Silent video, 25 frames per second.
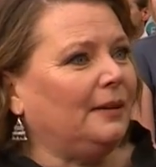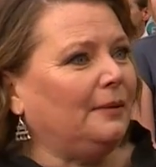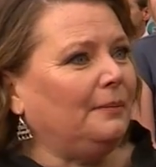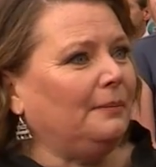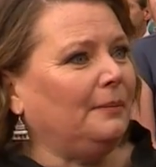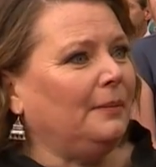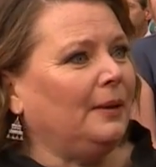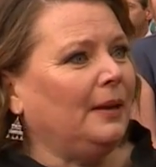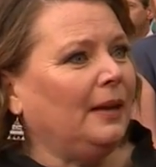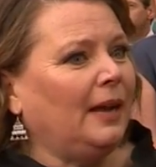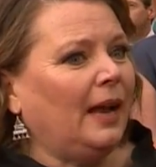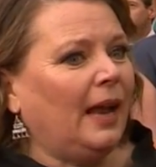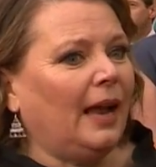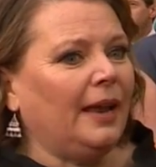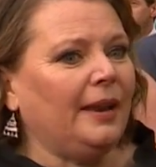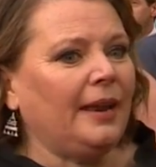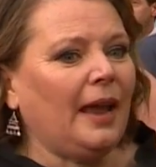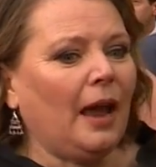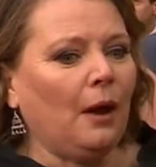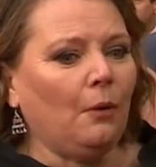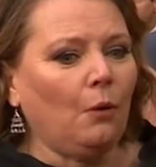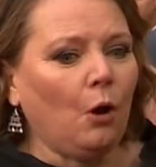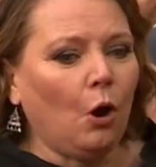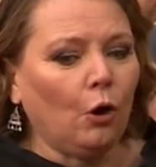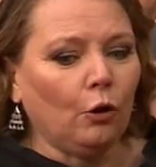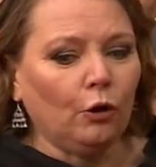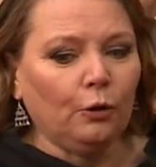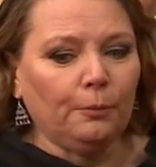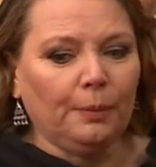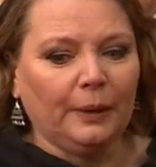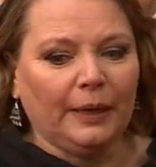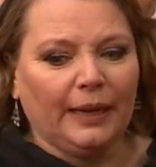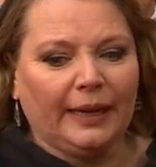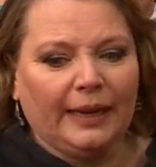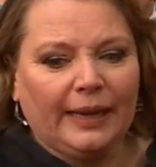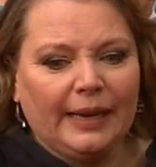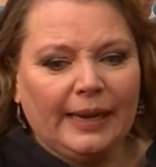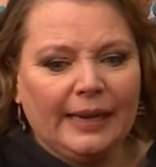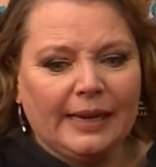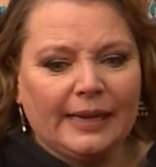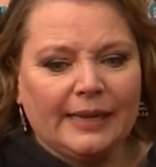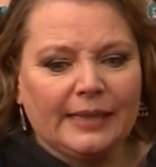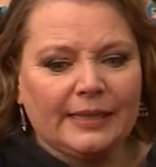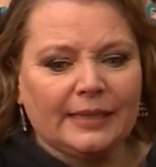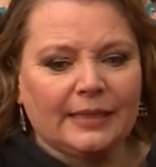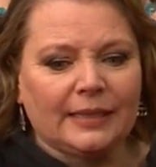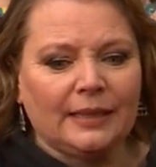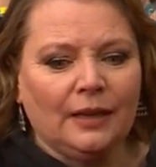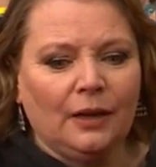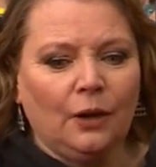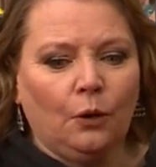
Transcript: Um, and how horrible it is